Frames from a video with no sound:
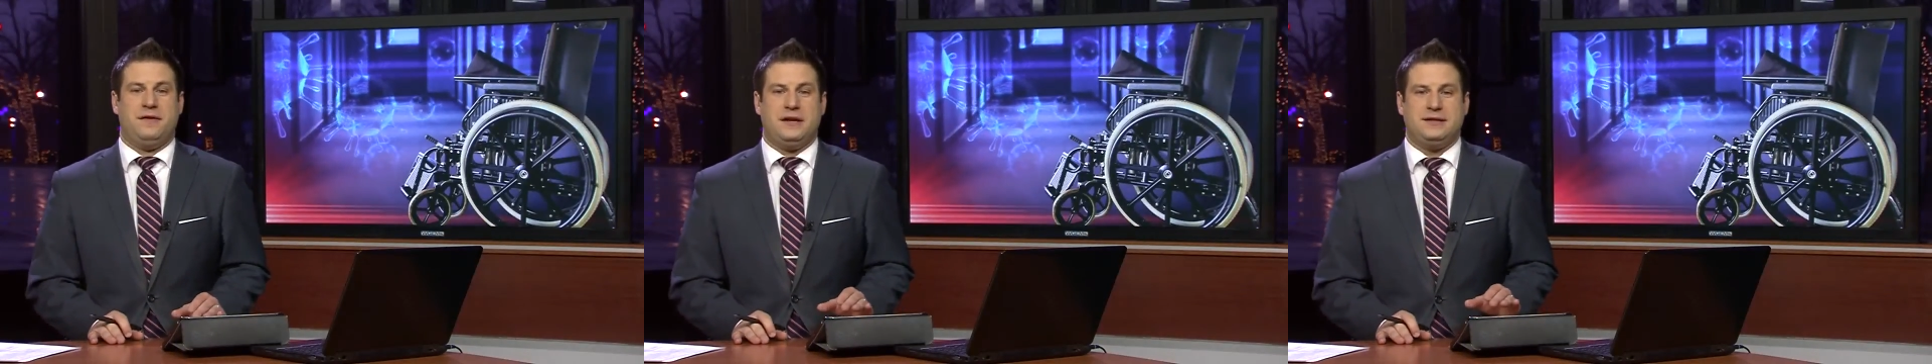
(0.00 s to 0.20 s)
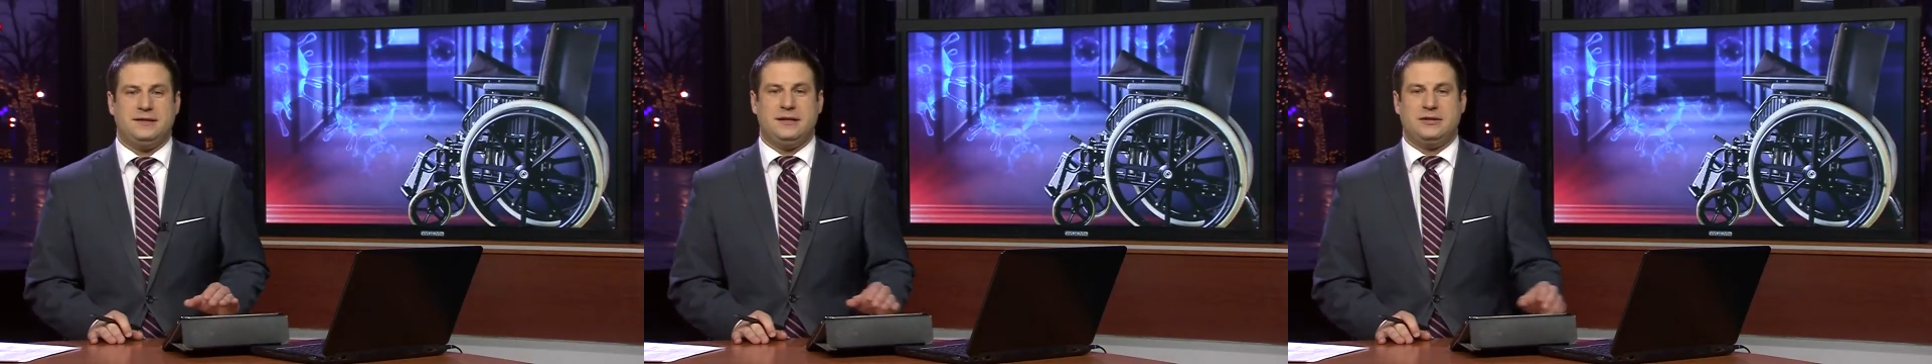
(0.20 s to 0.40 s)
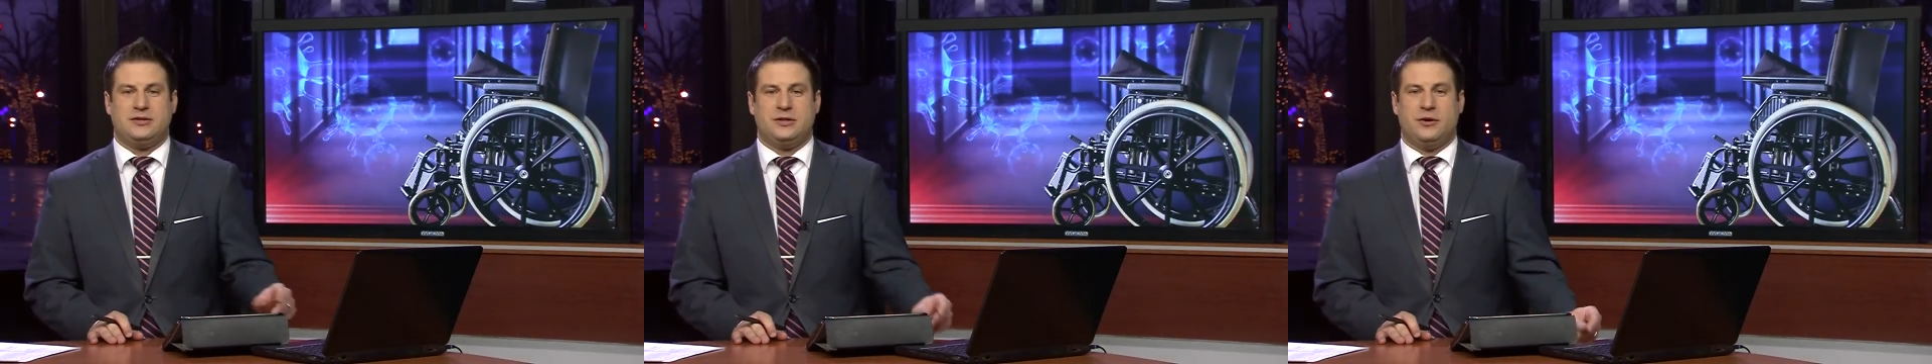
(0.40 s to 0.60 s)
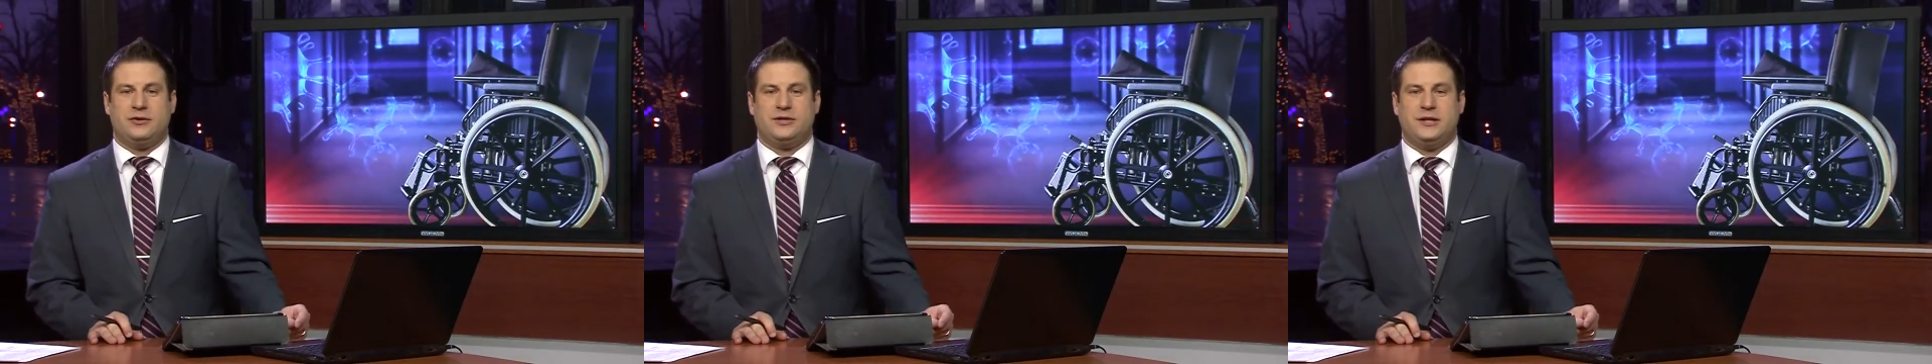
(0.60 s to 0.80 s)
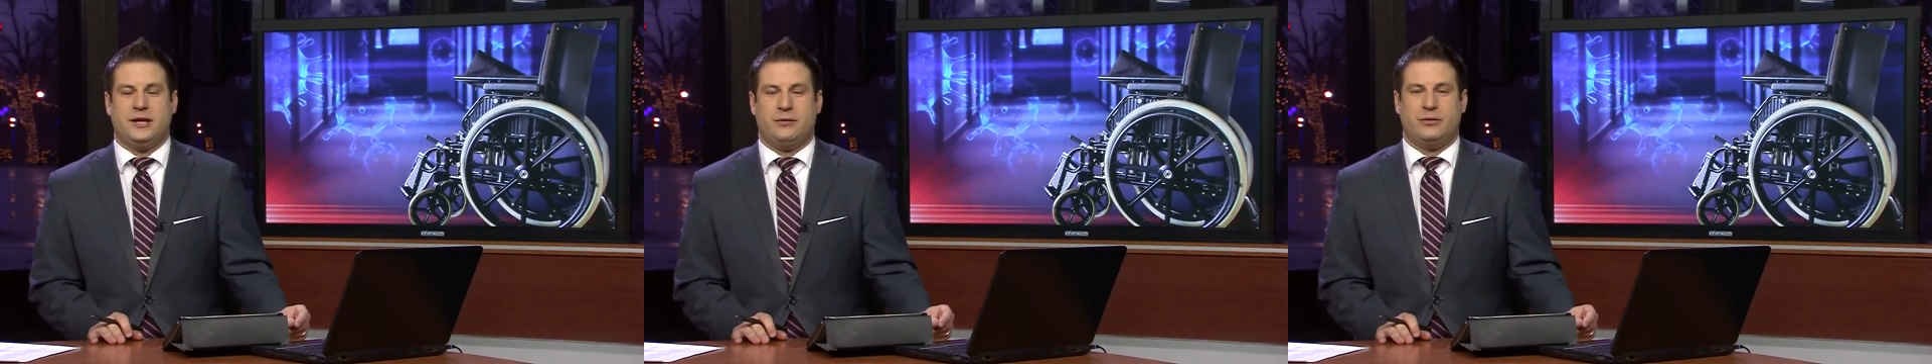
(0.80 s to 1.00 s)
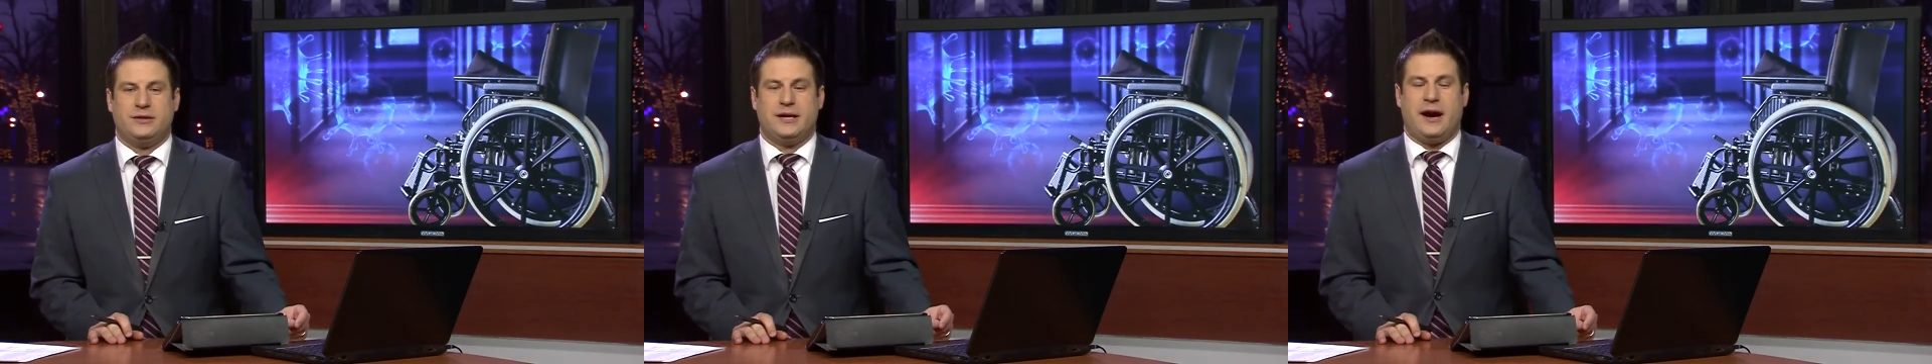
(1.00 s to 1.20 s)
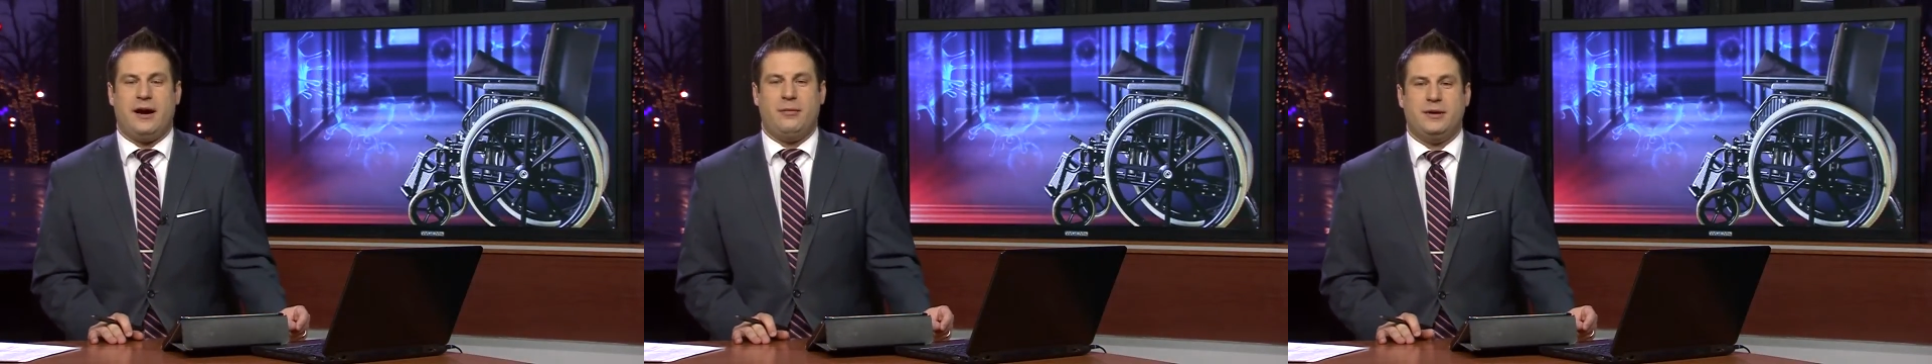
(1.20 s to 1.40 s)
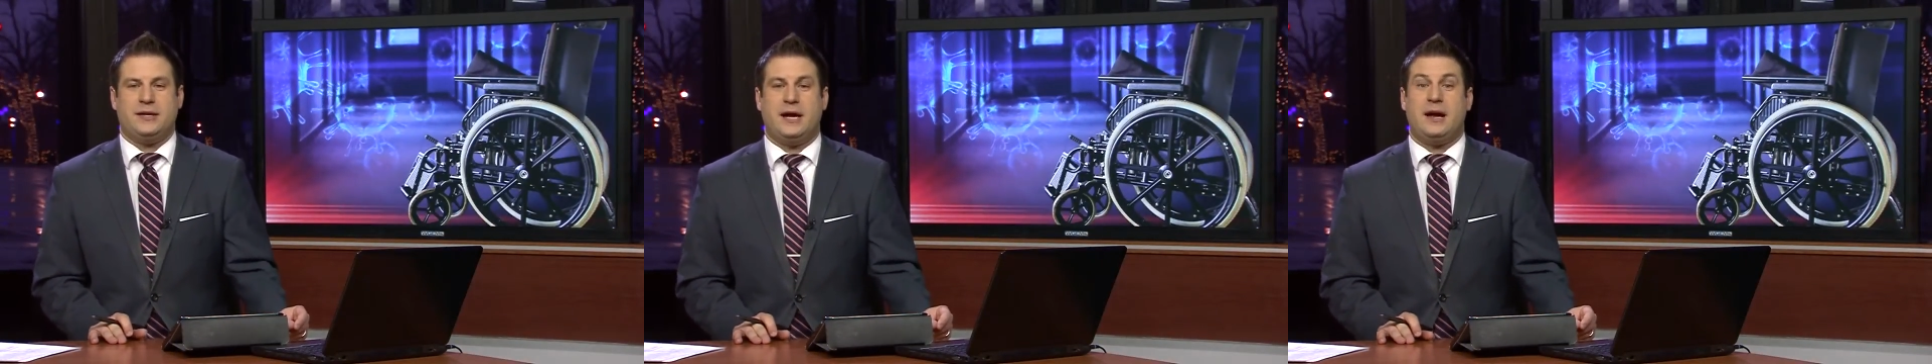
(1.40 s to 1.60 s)
Vincent's Nursing and
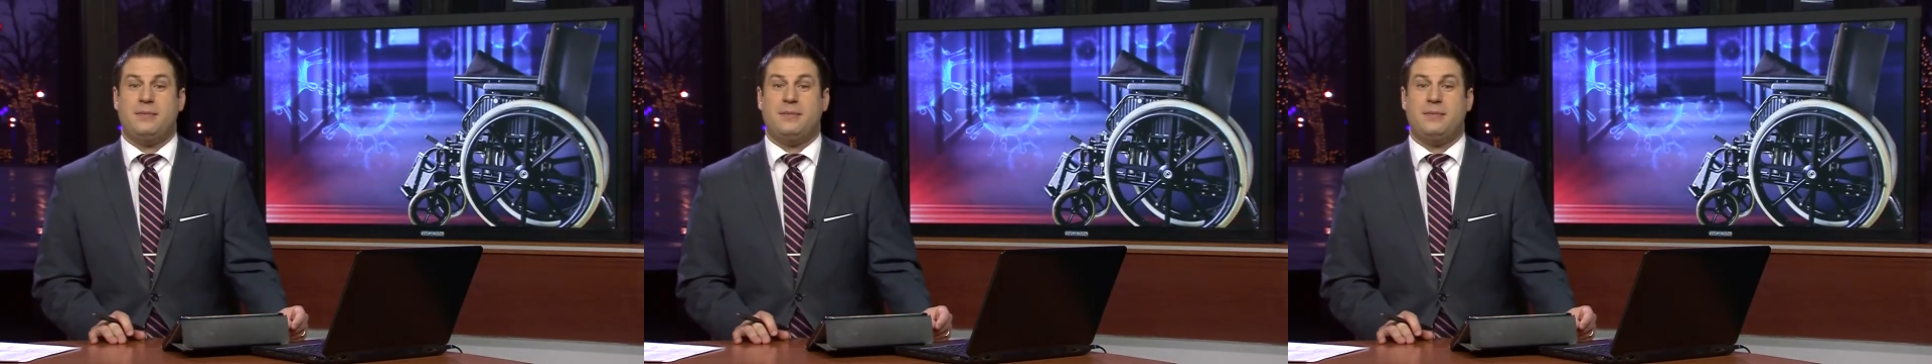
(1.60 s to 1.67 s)
Retirement